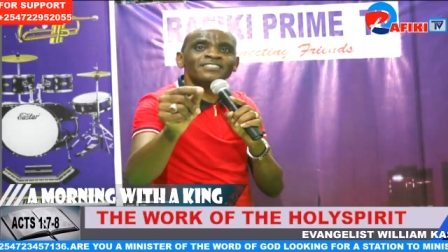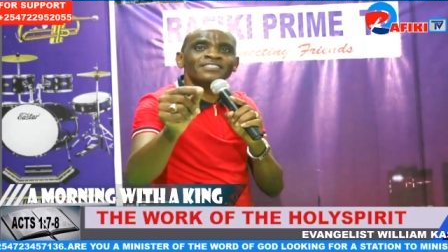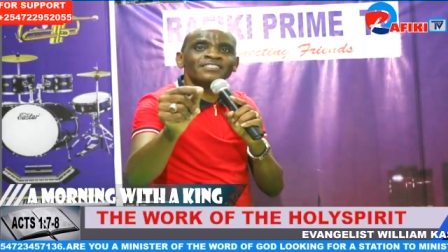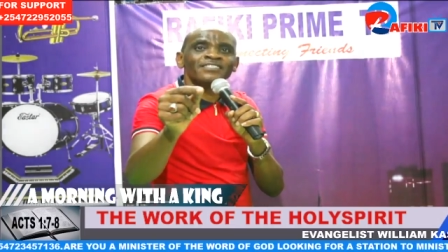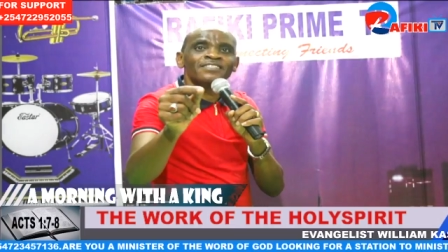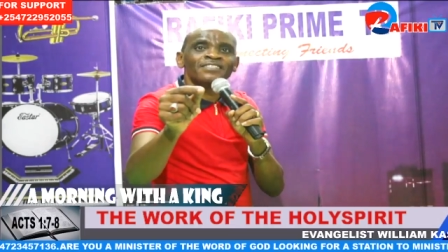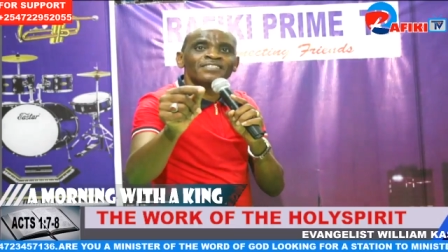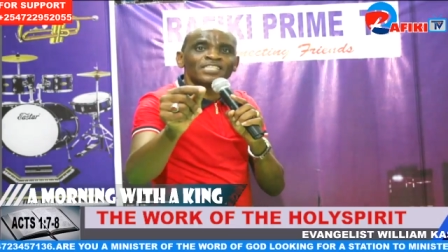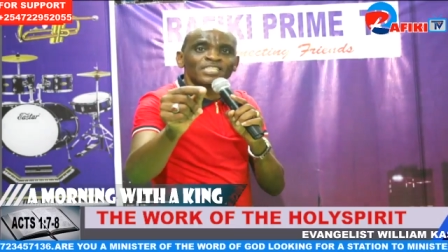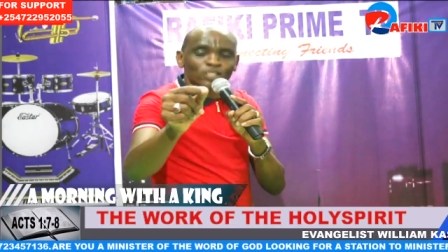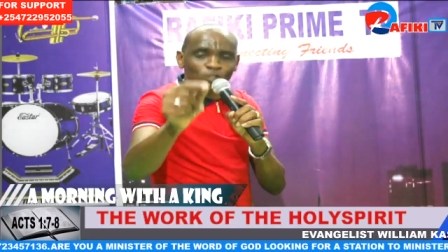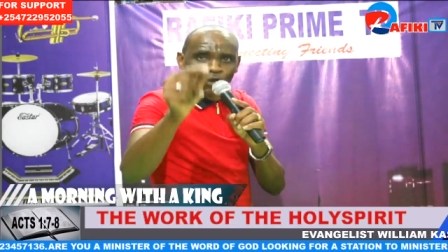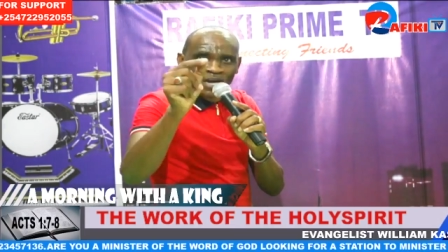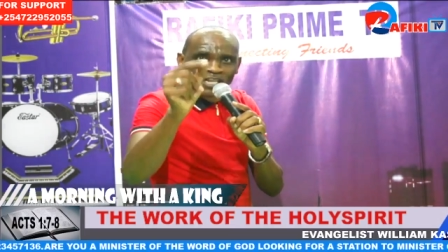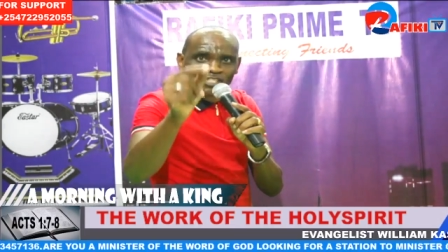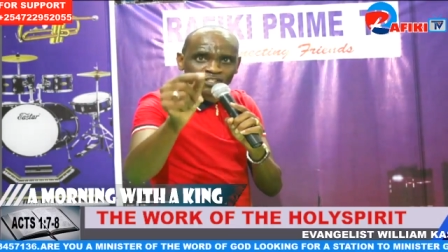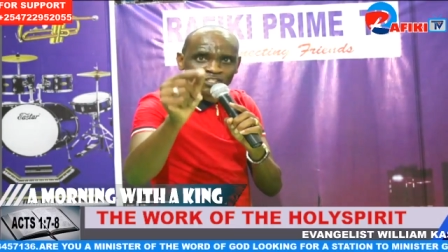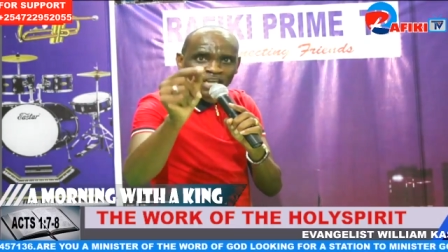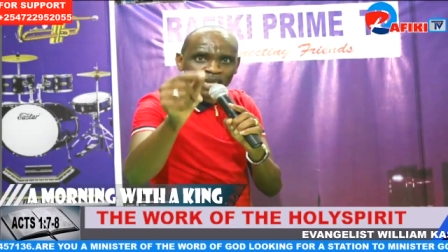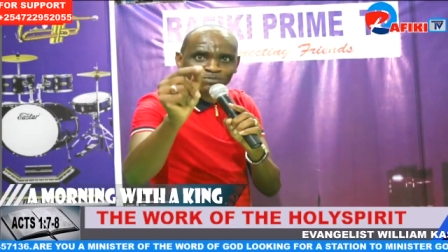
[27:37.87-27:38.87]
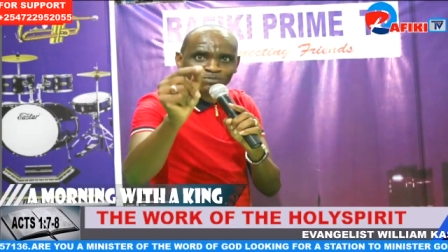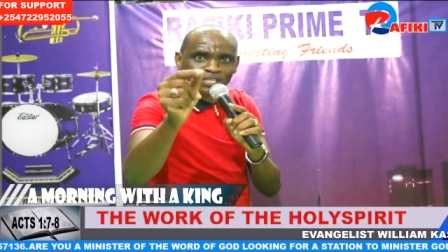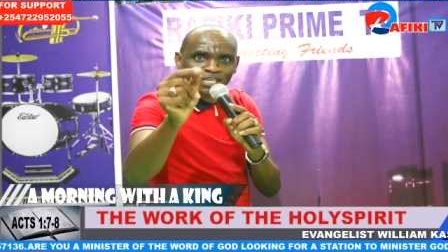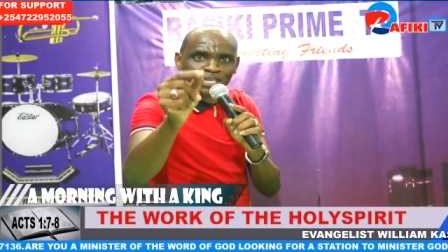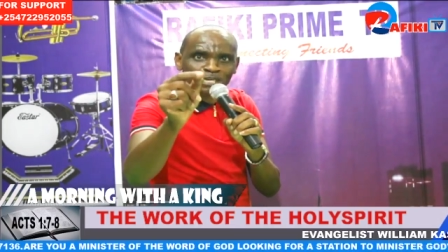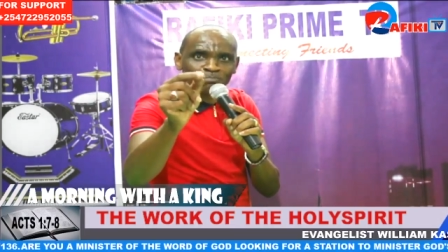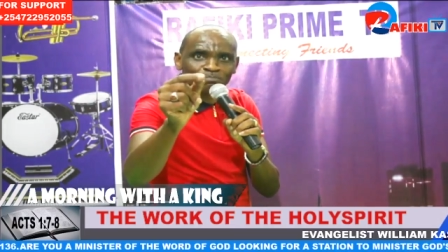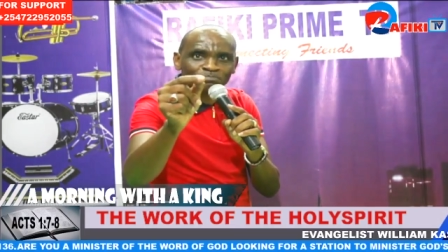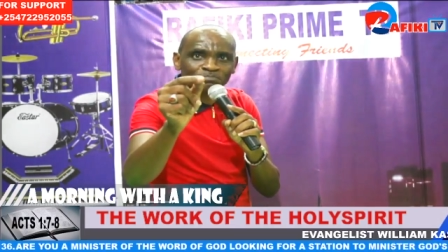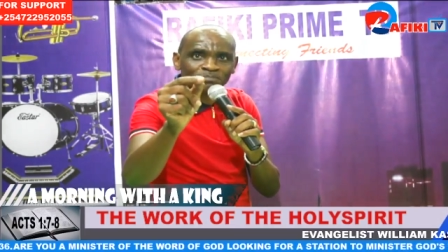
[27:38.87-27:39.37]
to accept him
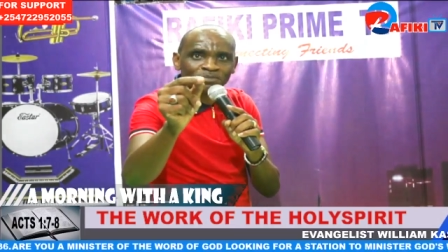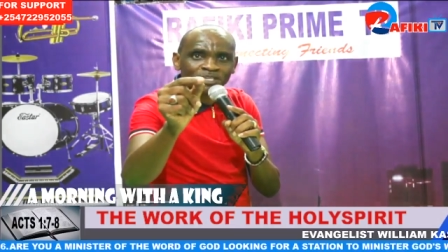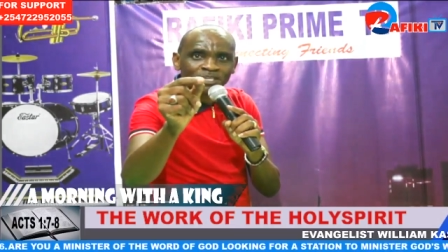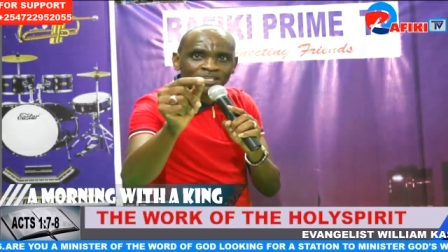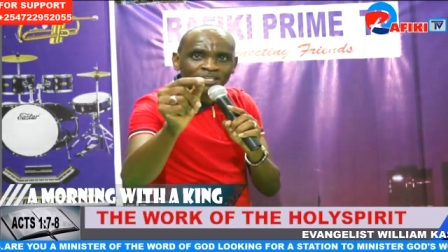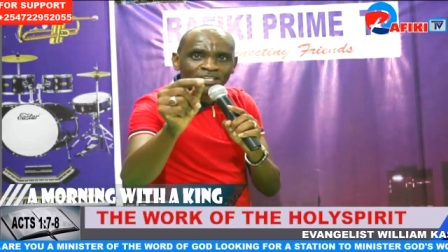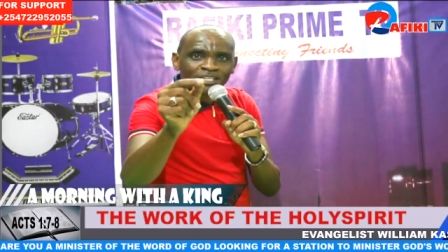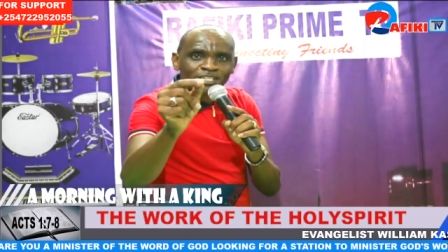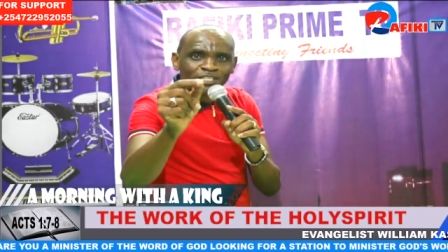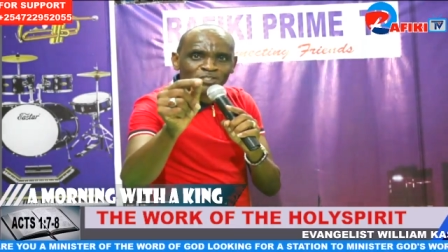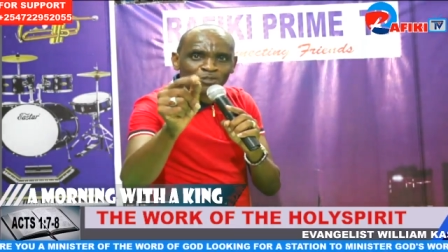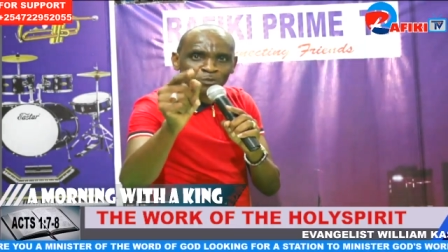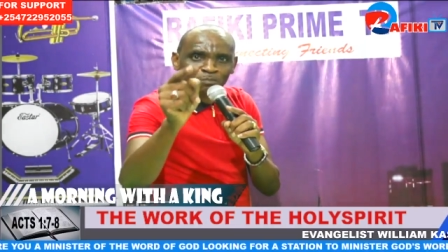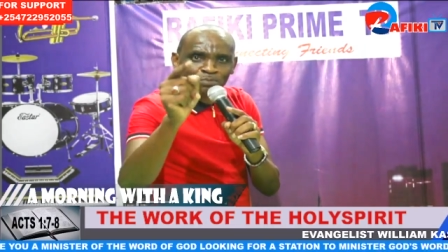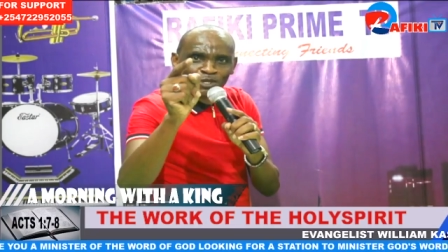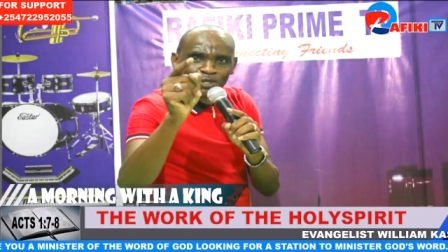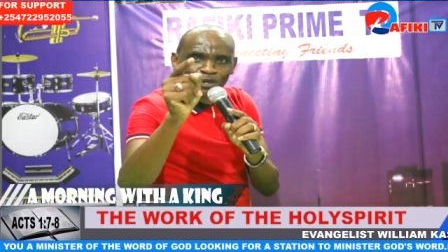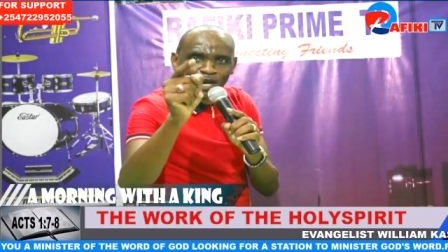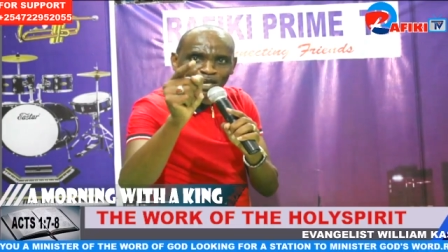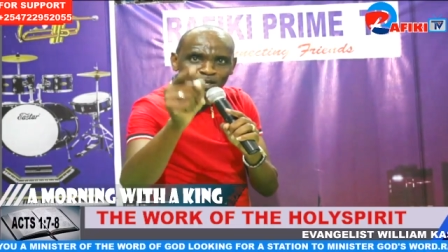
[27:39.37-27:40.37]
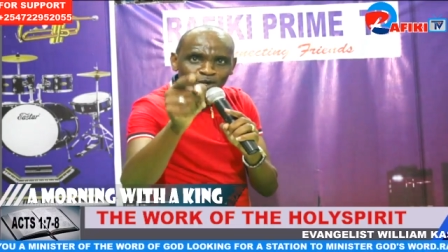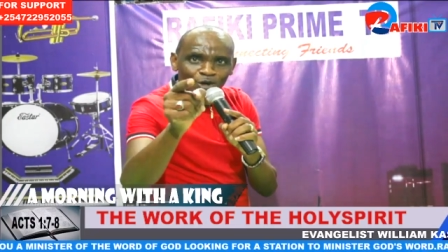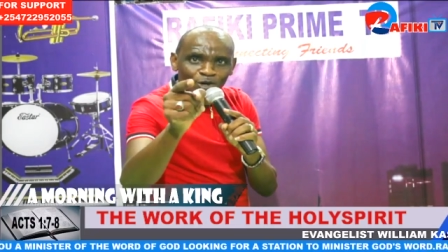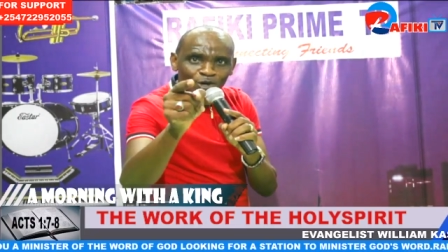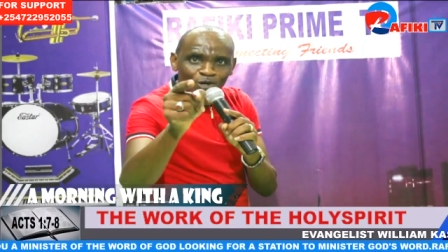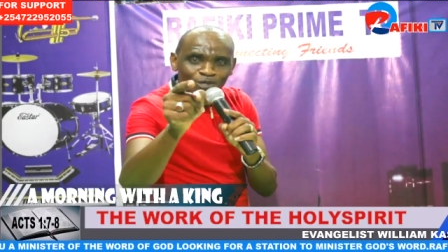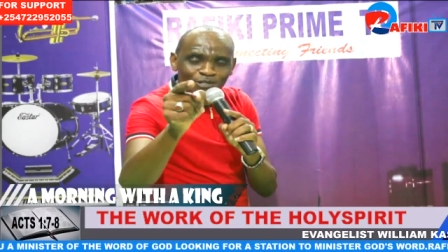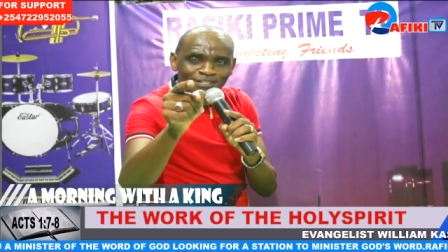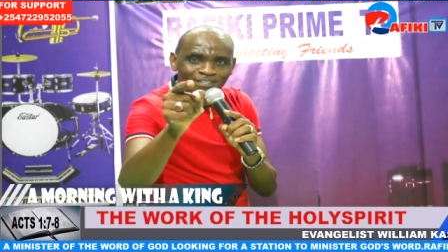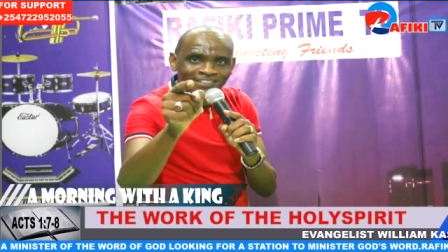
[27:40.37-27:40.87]
to be your
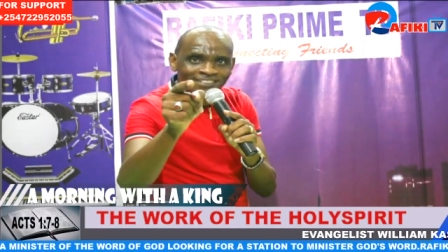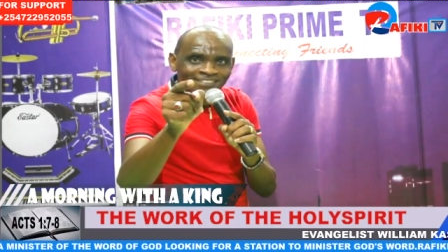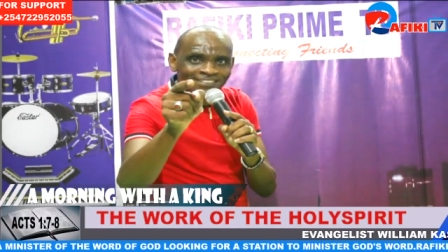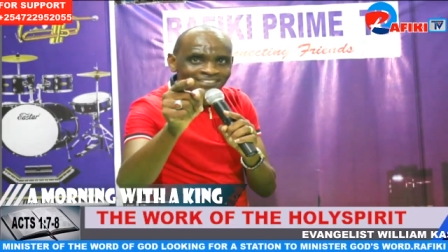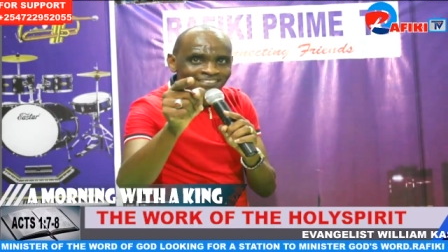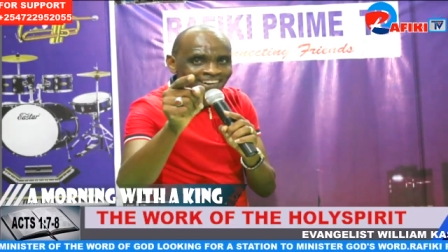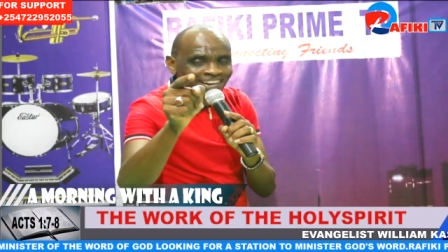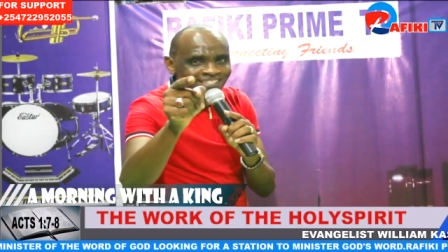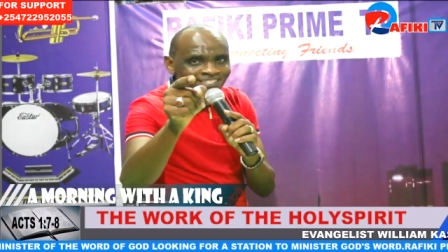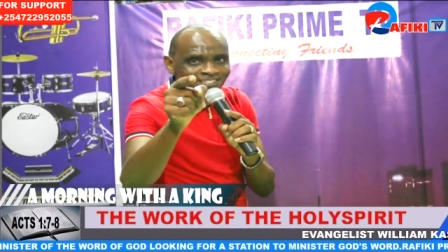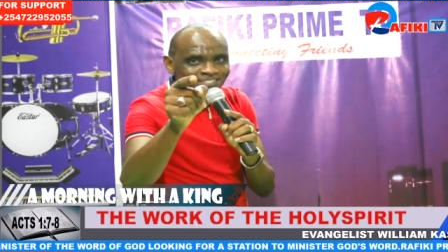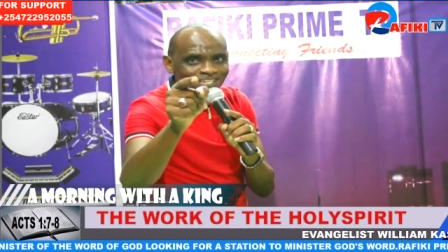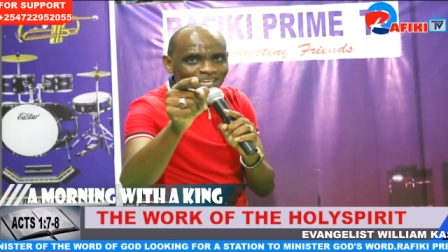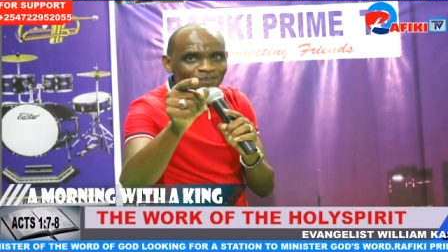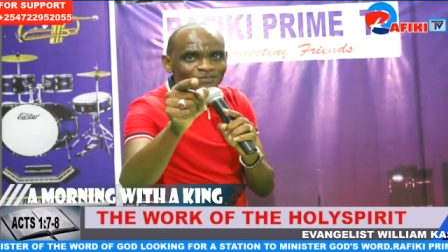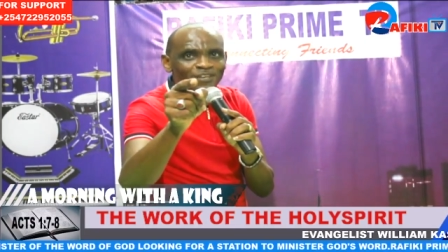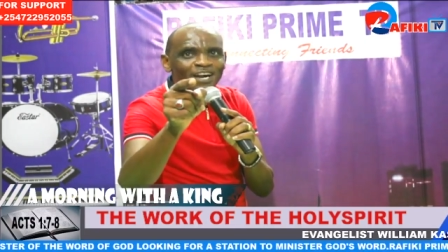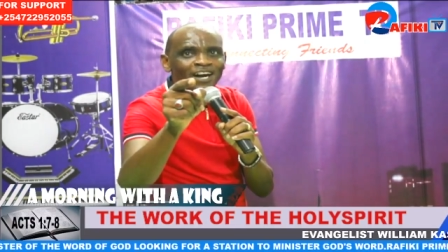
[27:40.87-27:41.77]
Lord and Savior.